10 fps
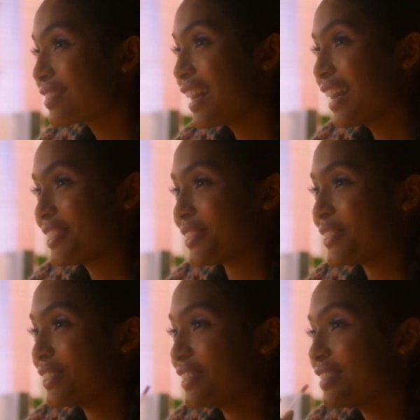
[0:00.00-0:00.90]
Yeah, I
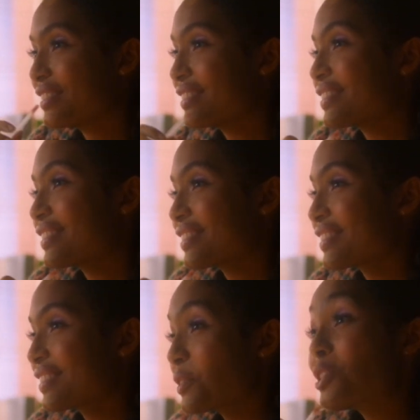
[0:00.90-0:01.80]
do.
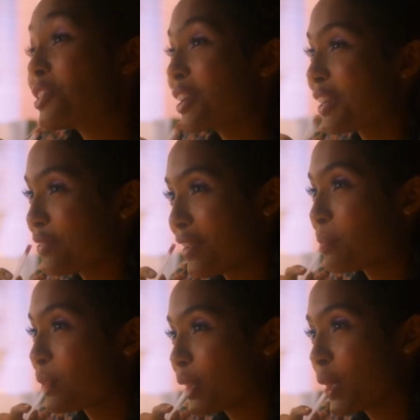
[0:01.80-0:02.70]
We're starting a
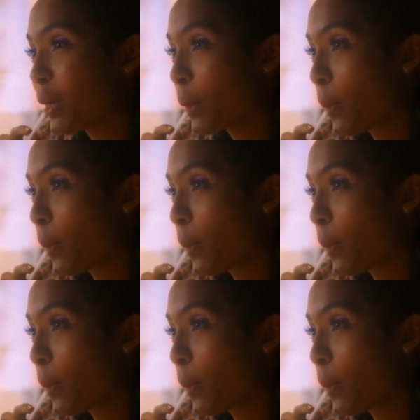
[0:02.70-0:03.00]
family.